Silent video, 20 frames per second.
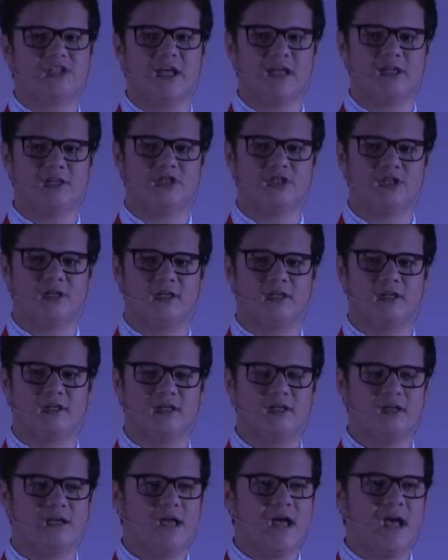changing,
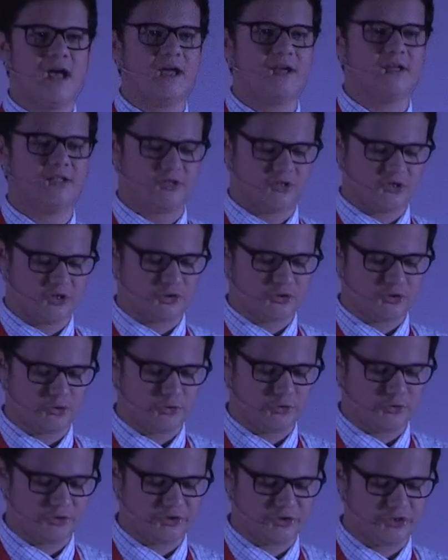and it's the
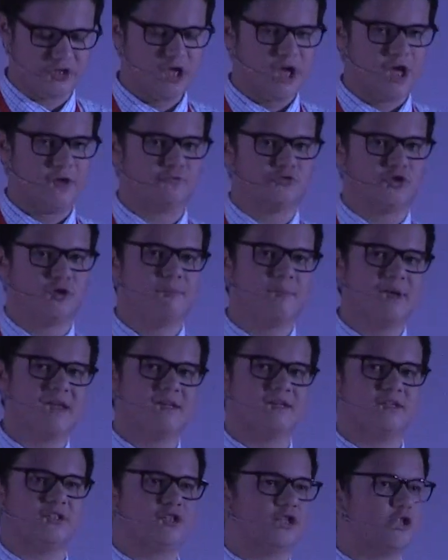source of
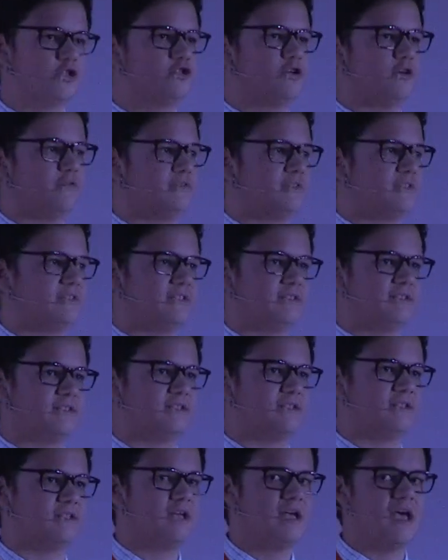tremendous
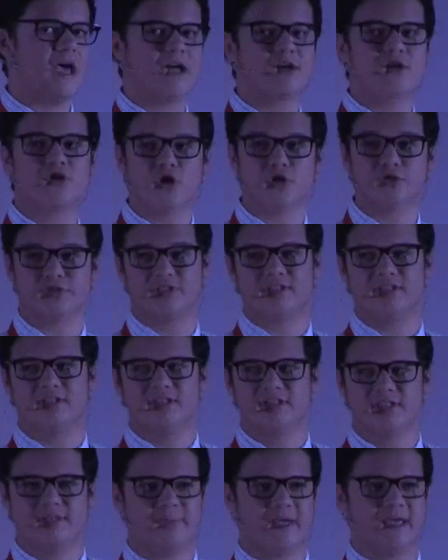controversies and
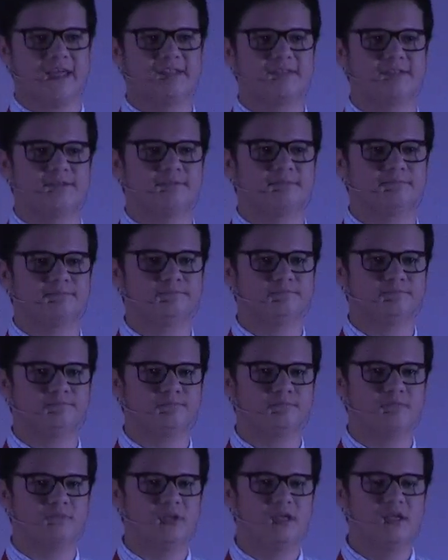constant debate.
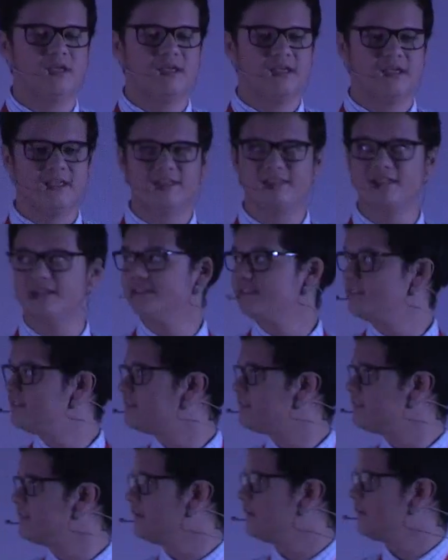It
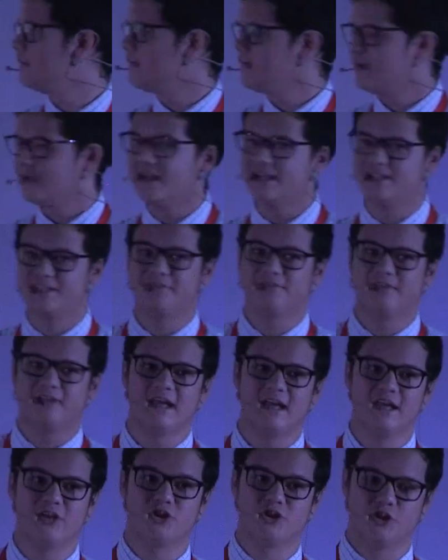is
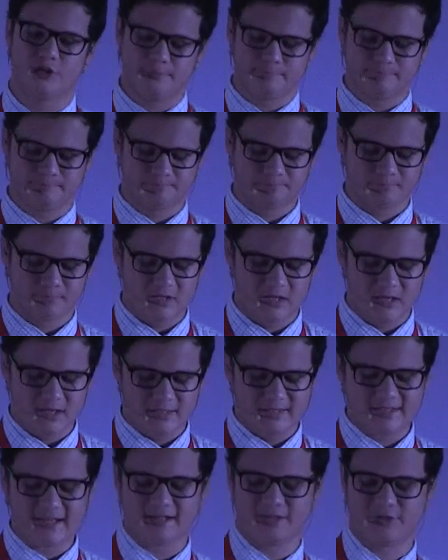classification,
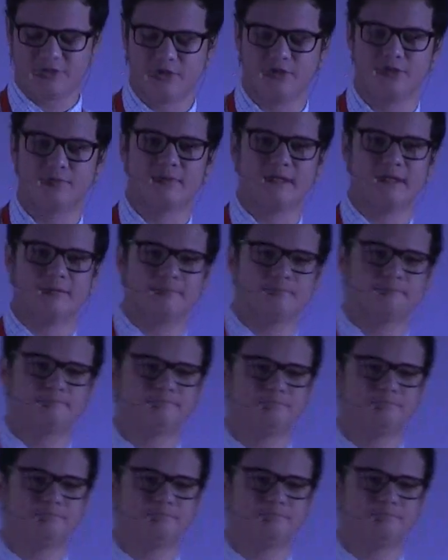taxonomy.